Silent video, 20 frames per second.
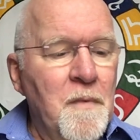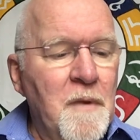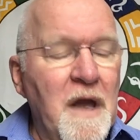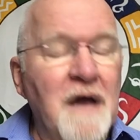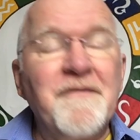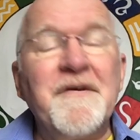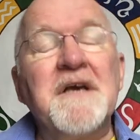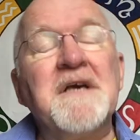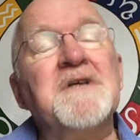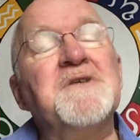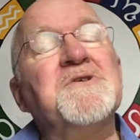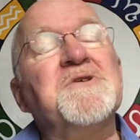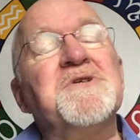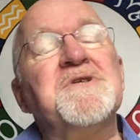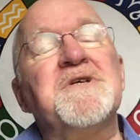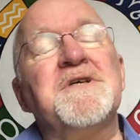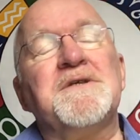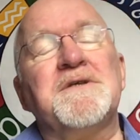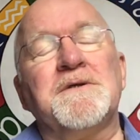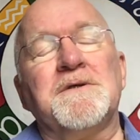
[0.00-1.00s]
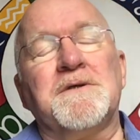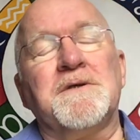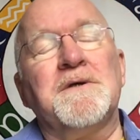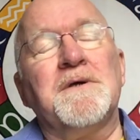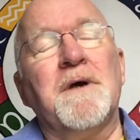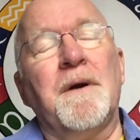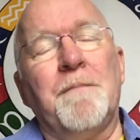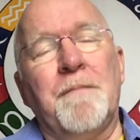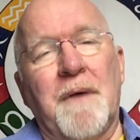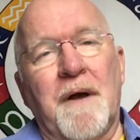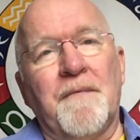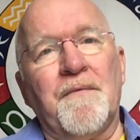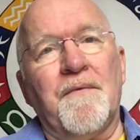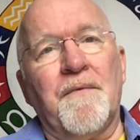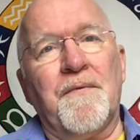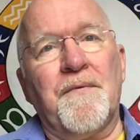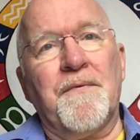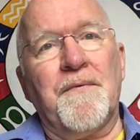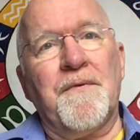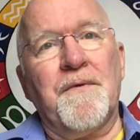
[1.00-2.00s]
have a considered
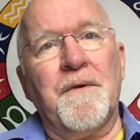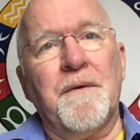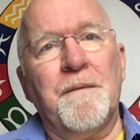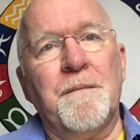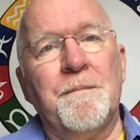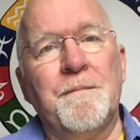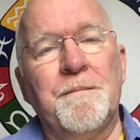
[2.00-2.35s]
month.